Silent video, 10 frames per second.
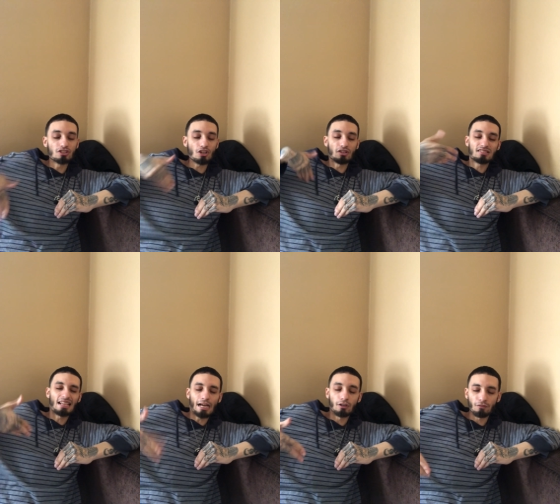start
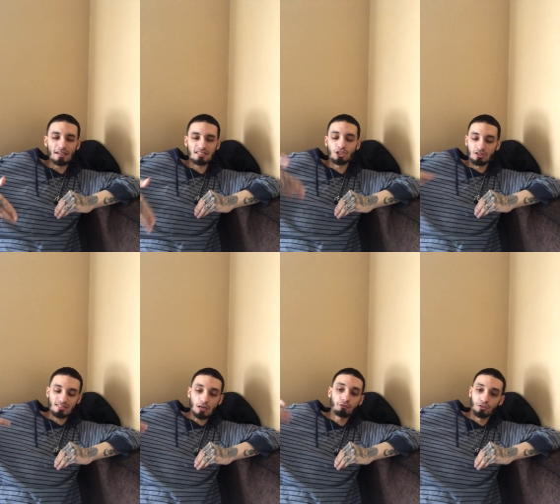sacrificing
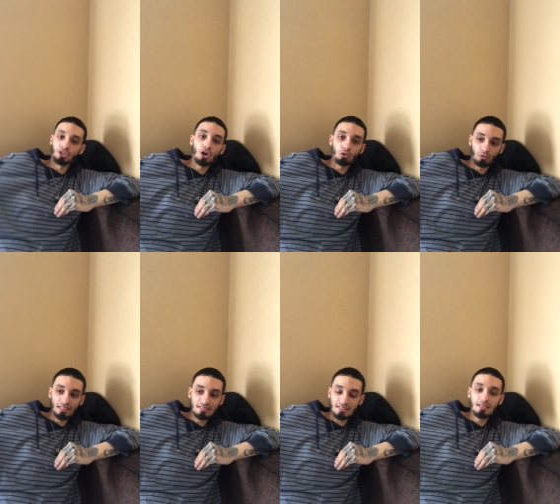yourself for no
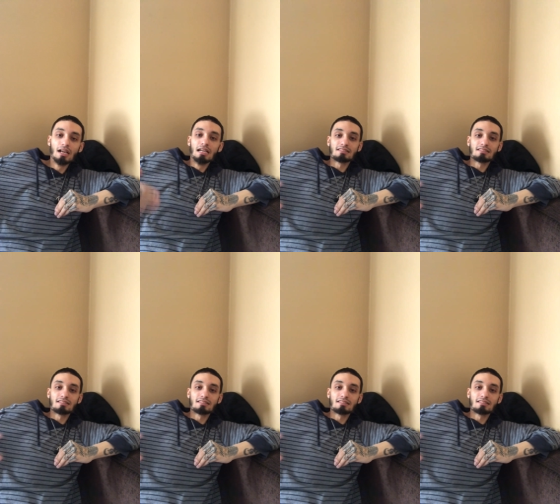reason